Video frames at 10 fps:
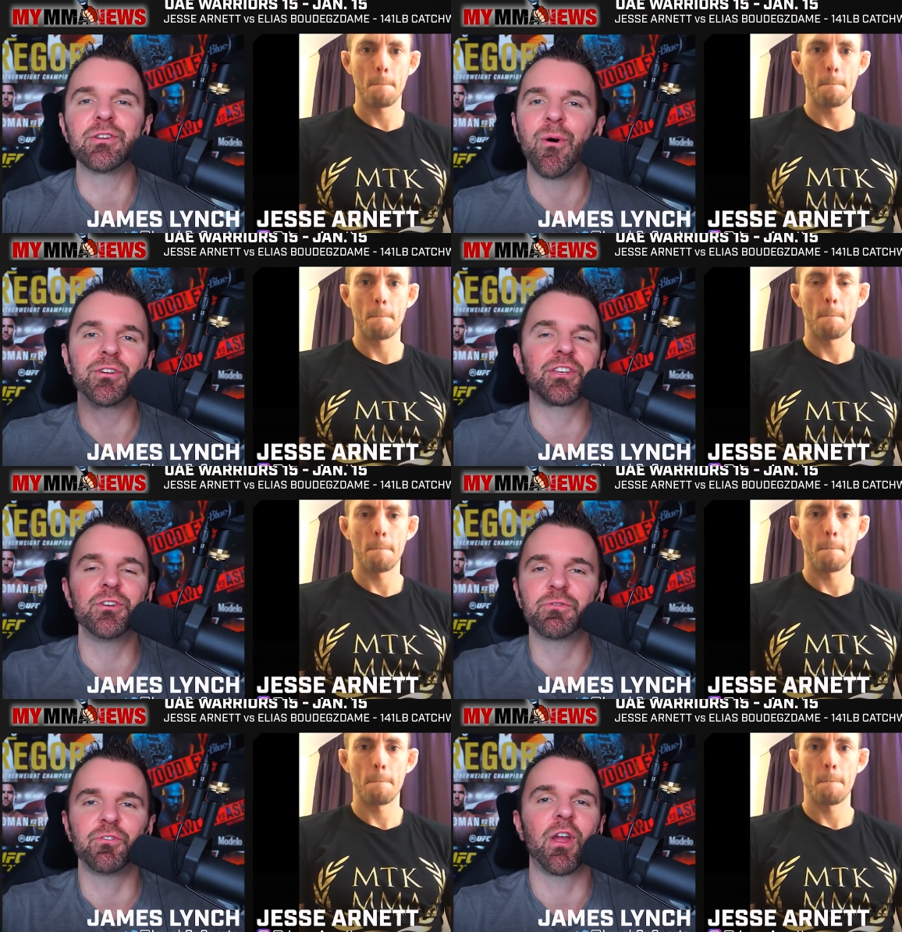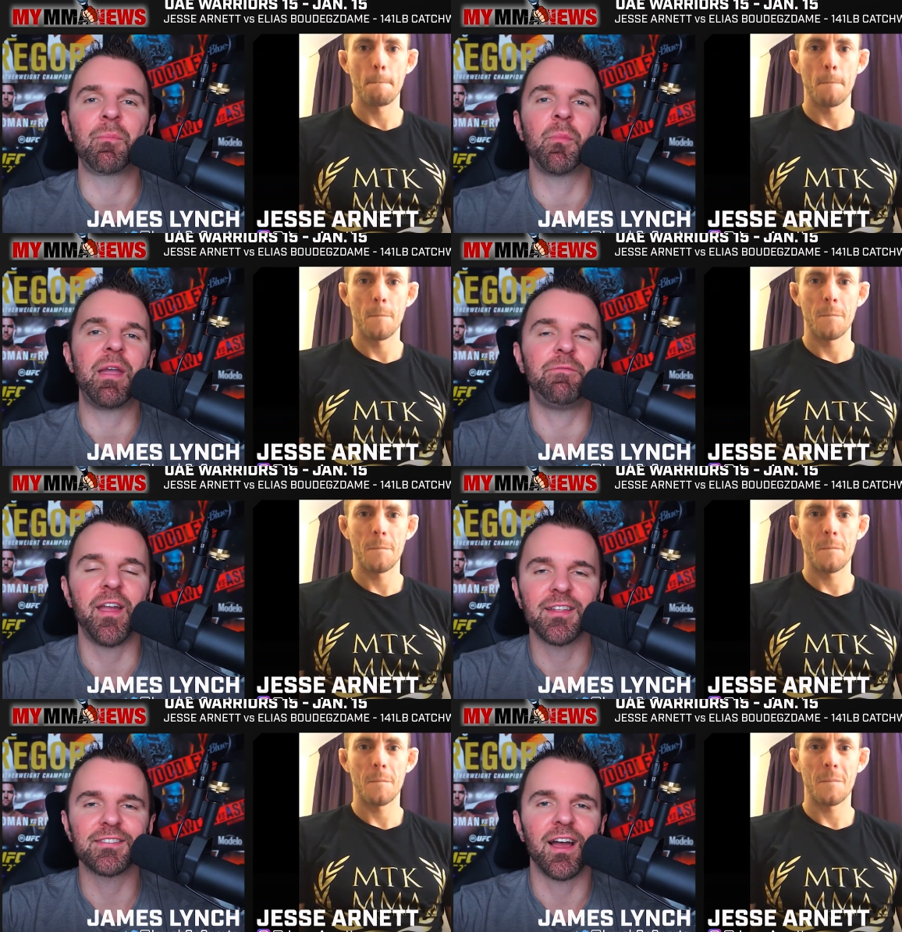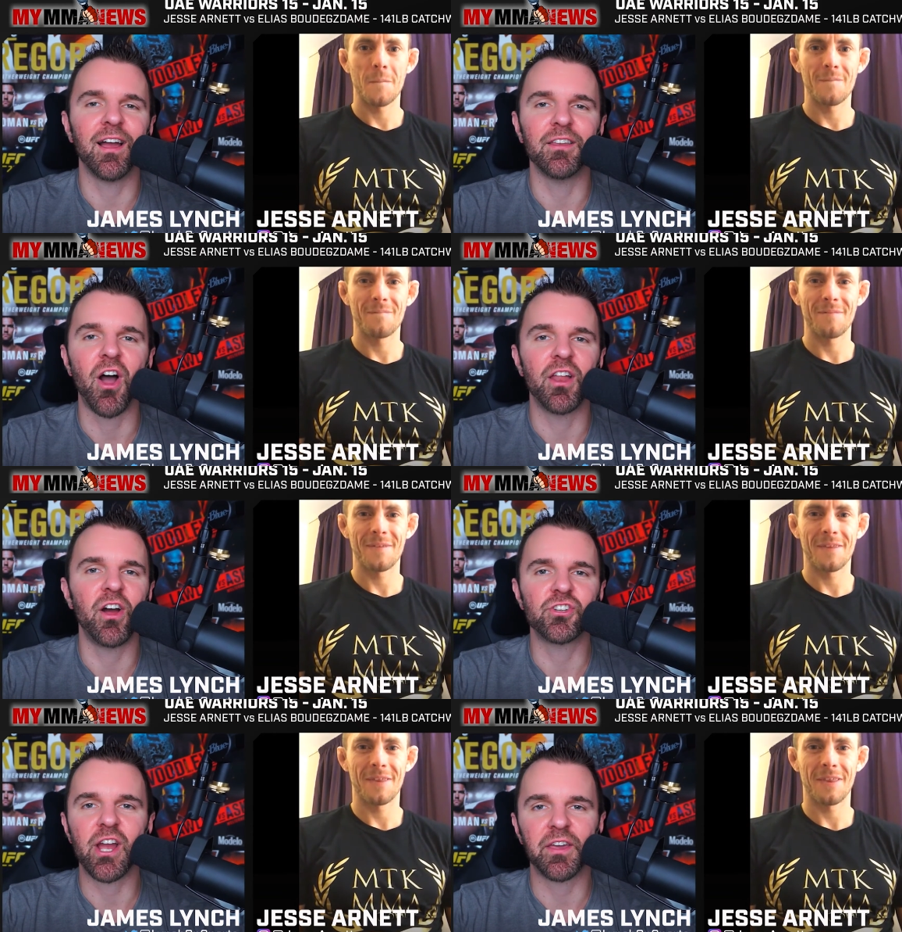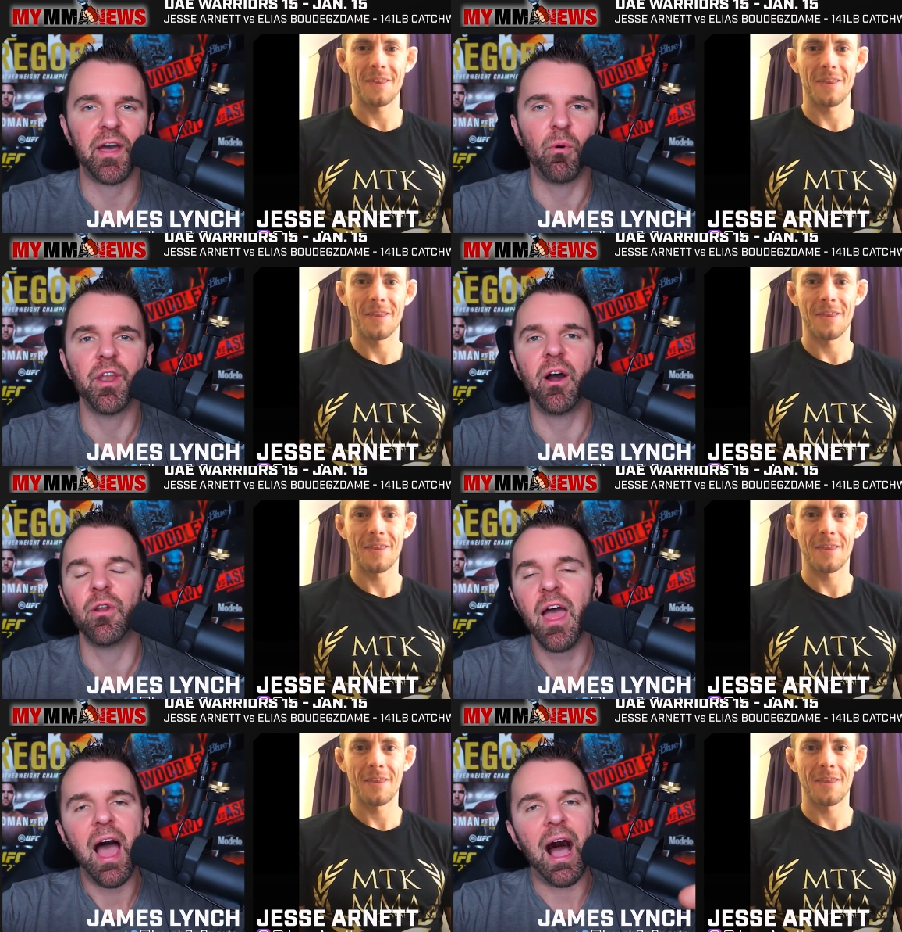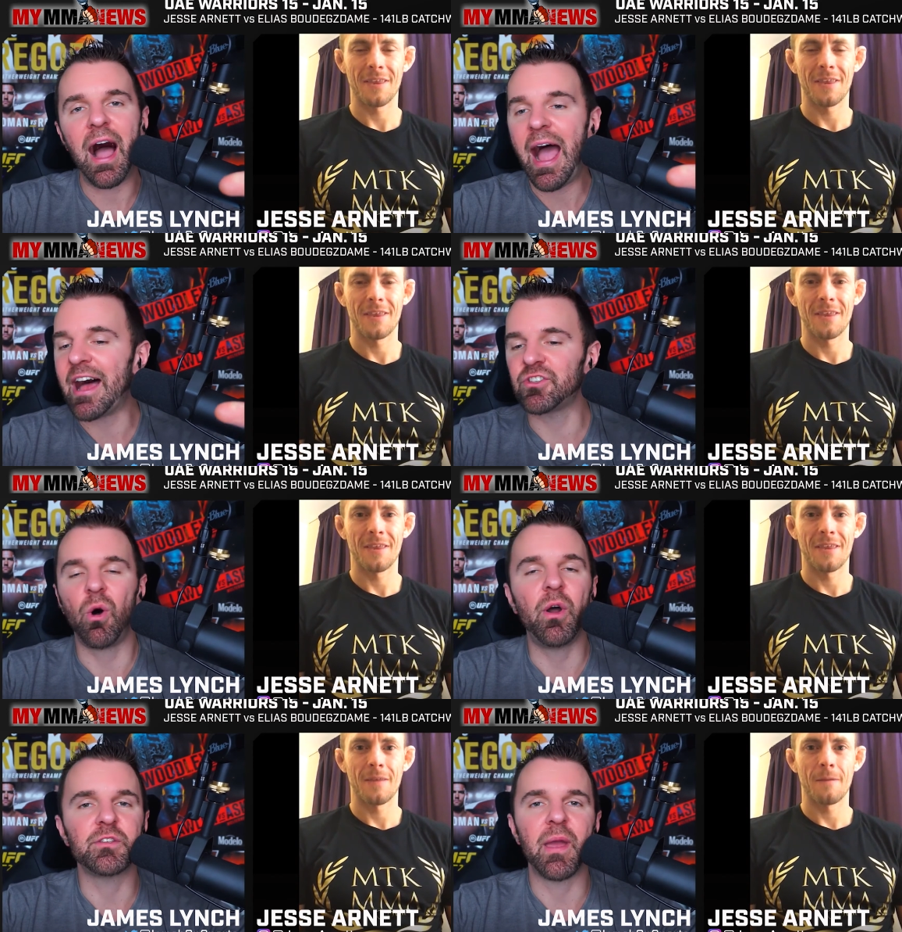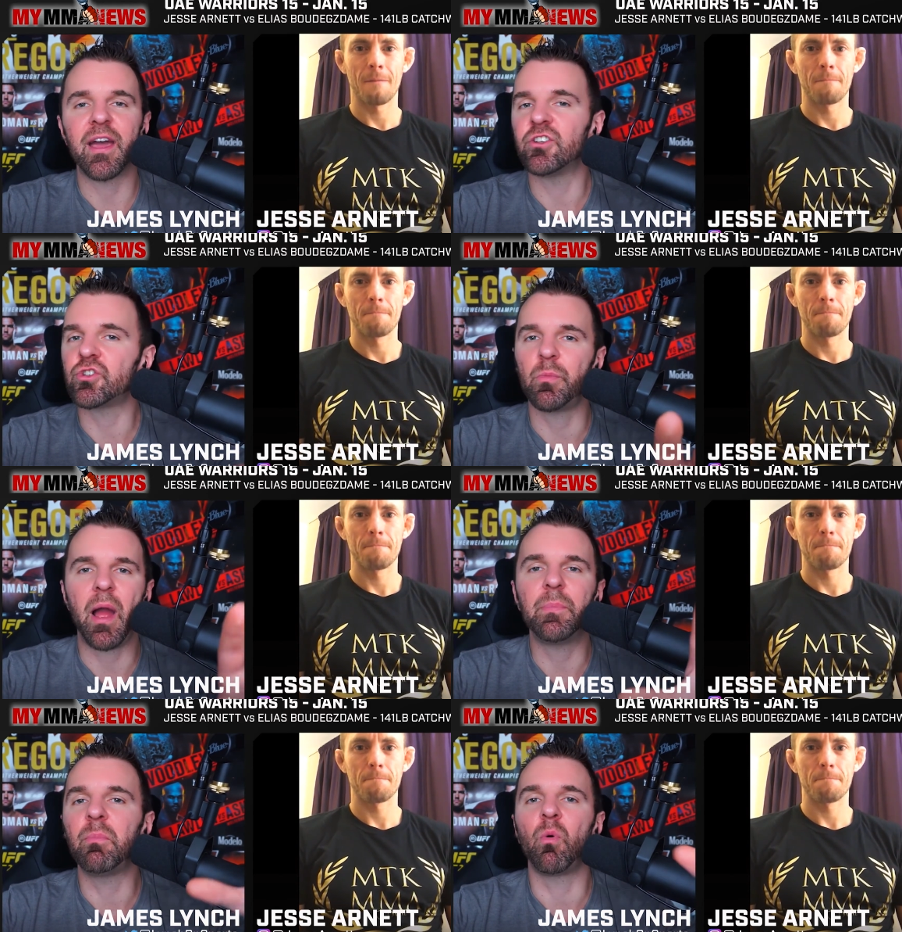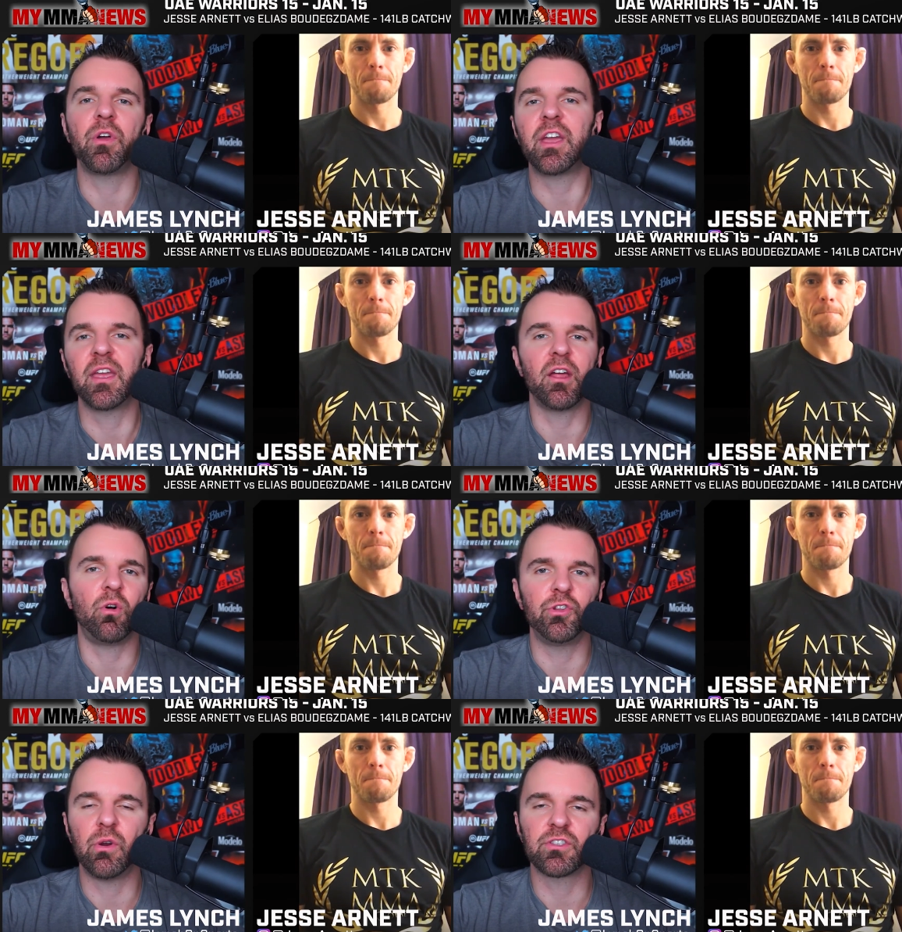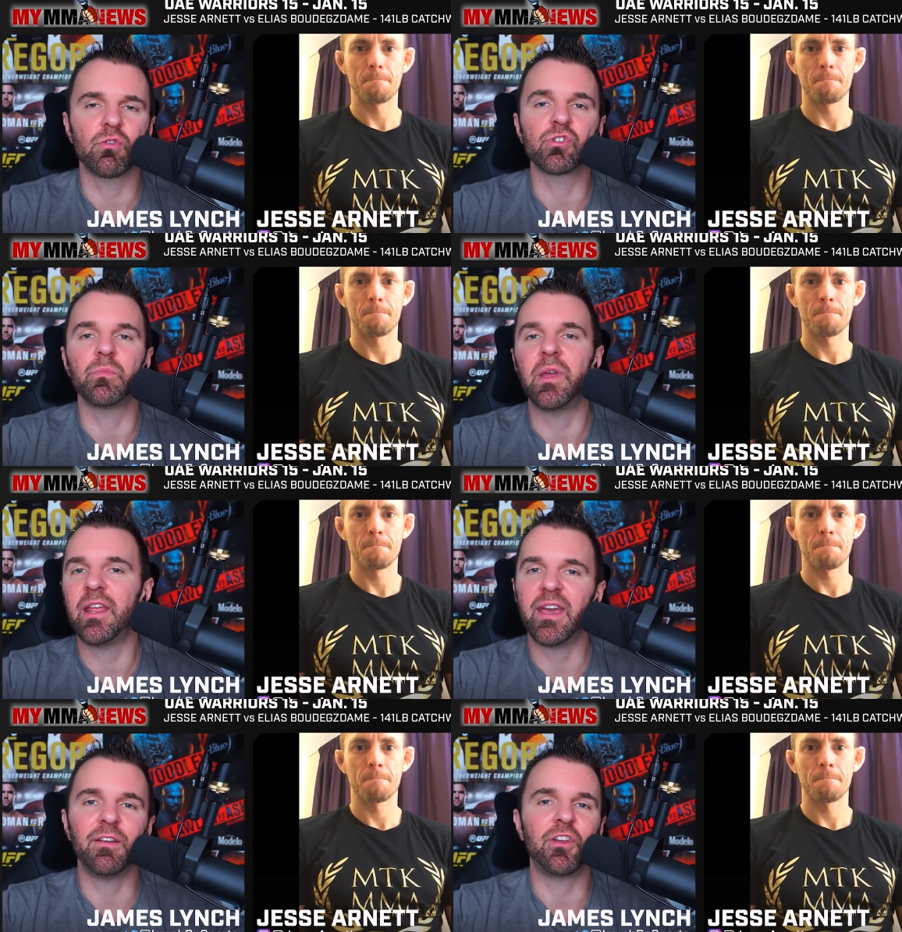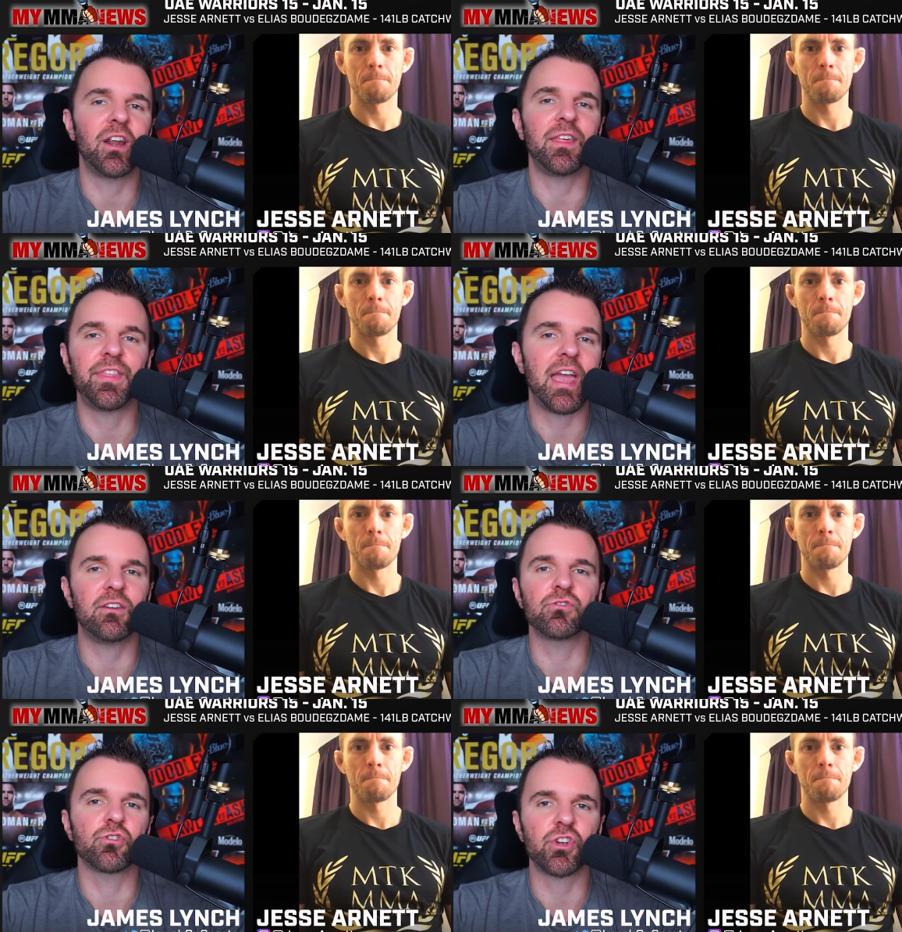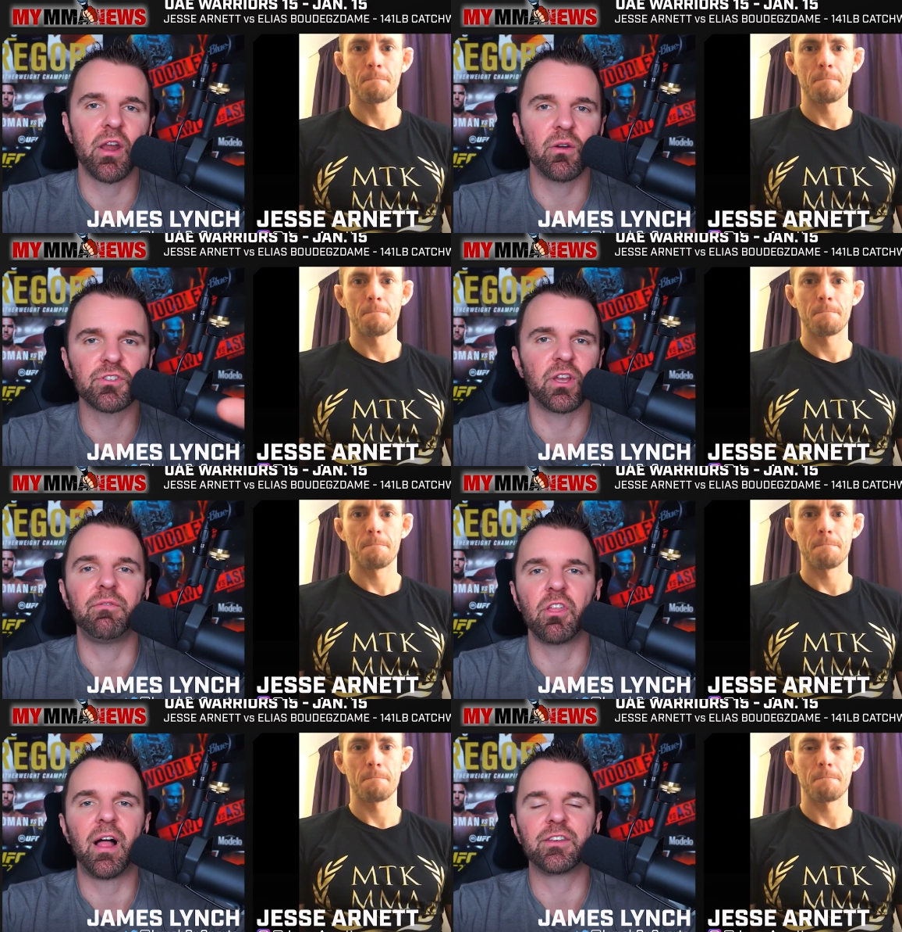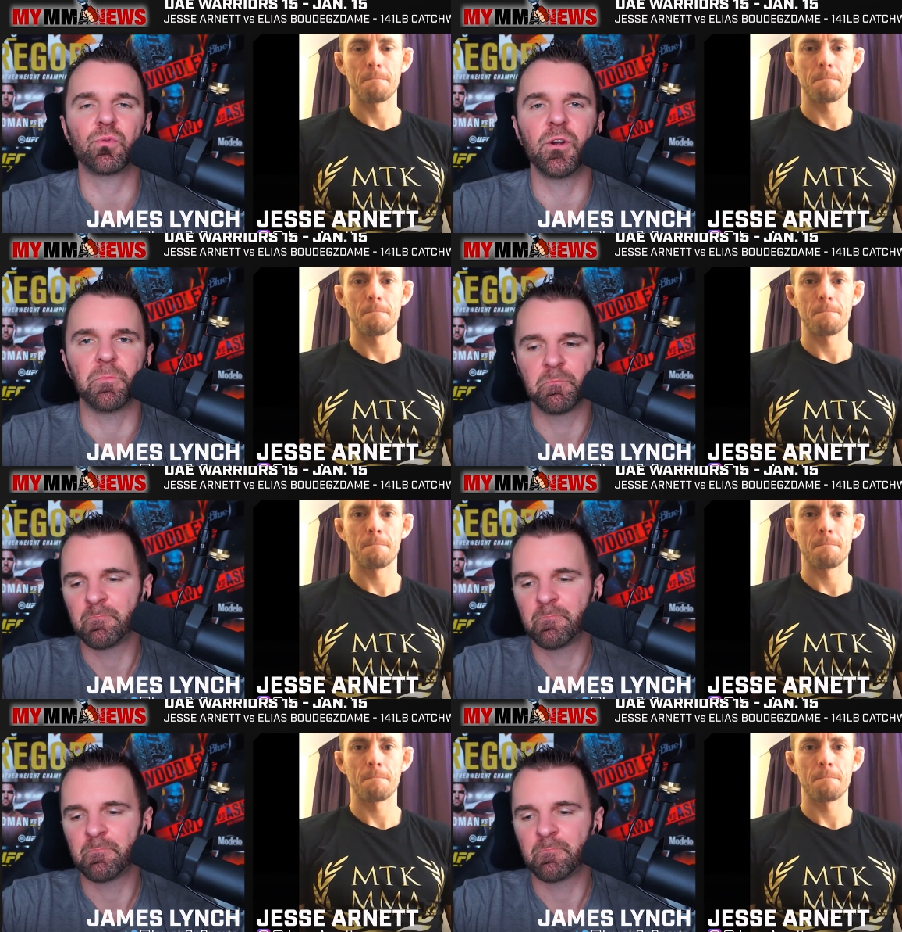Speaker 1: so no excuse for your MMA fans uh, not, not checking that one out. Uh, as always, man, just remind people where they can get a hold of you on social media, and if you got any thank yous or shout outs, I'll give you the last word.